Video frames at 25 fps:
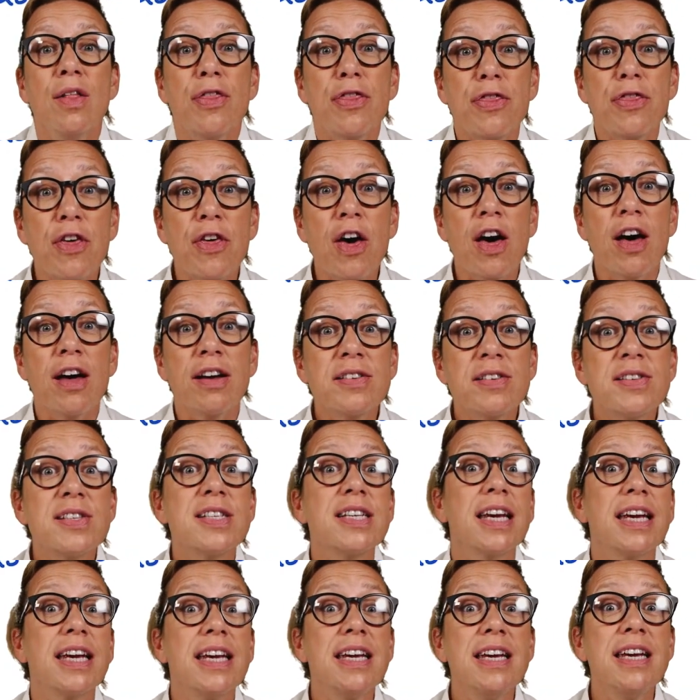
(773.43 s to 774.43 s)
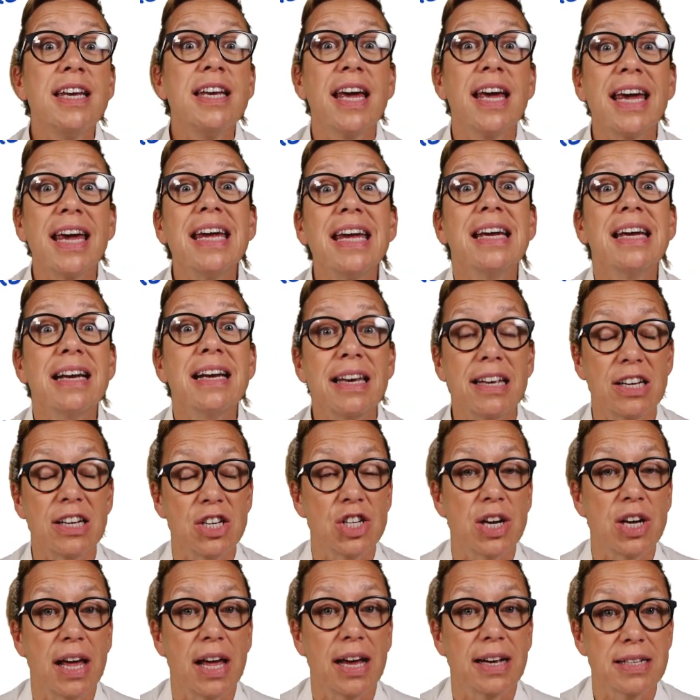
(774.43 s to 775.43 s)
13
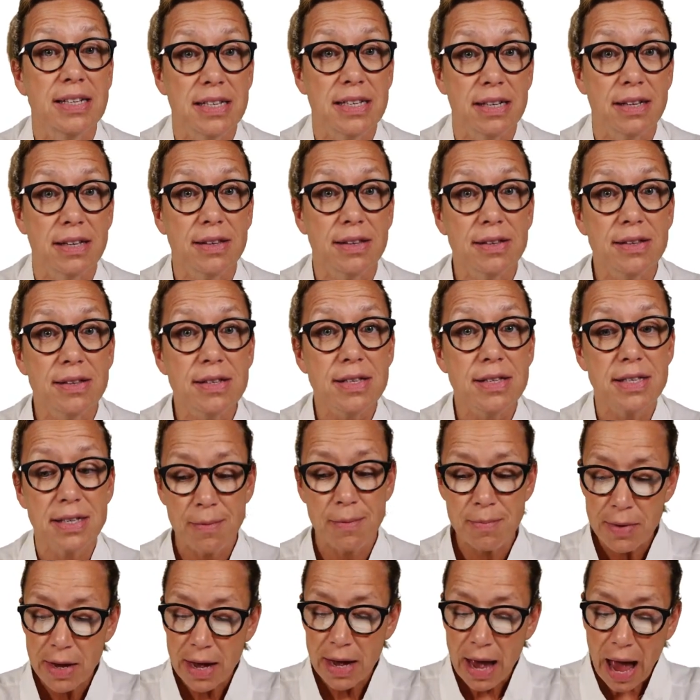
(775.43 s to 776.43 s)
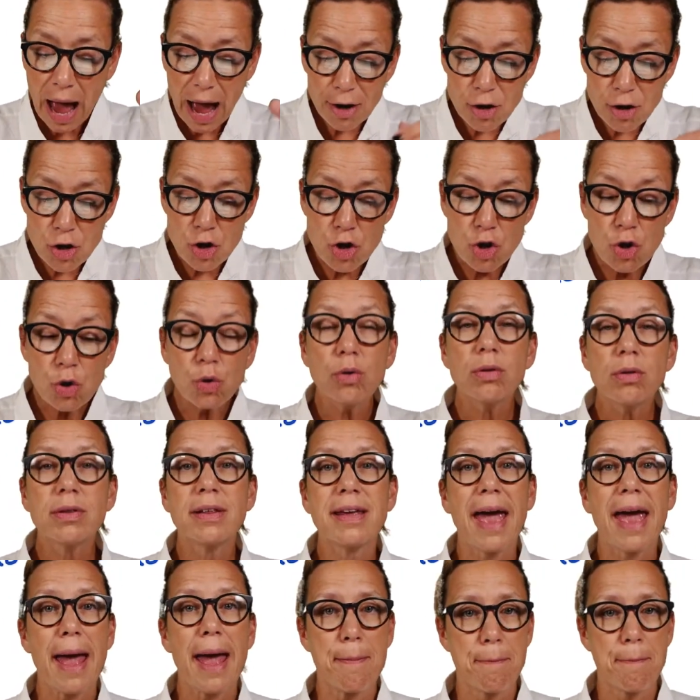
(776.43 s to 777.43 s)
English lessons, and you'll
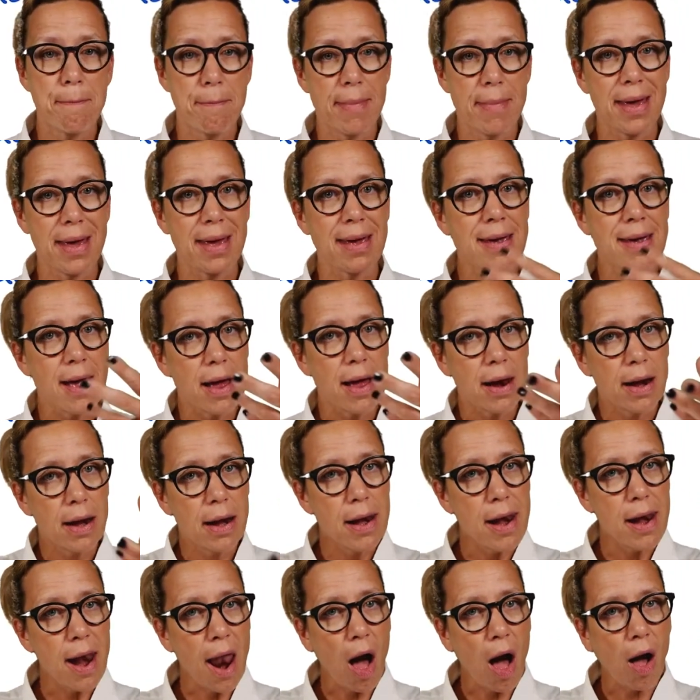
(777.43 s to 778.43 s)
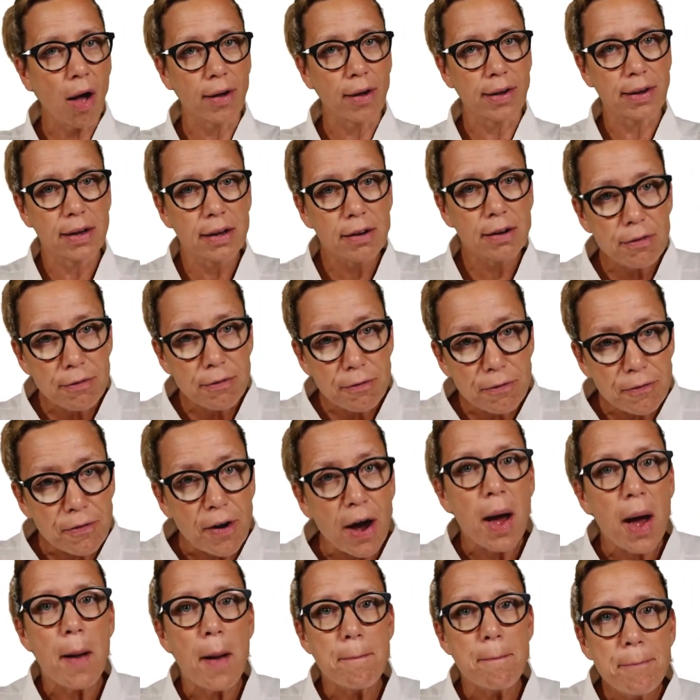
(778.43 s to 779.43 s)
get me live,
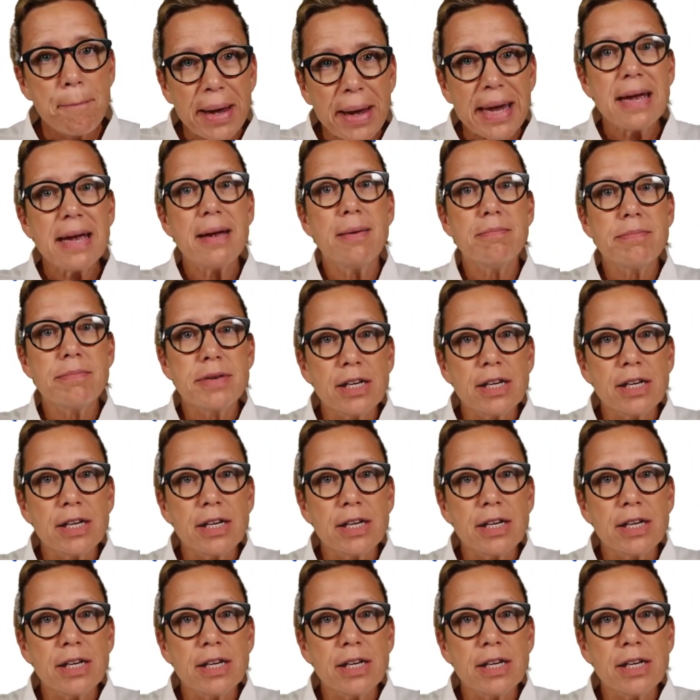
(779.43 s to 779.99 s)
beamed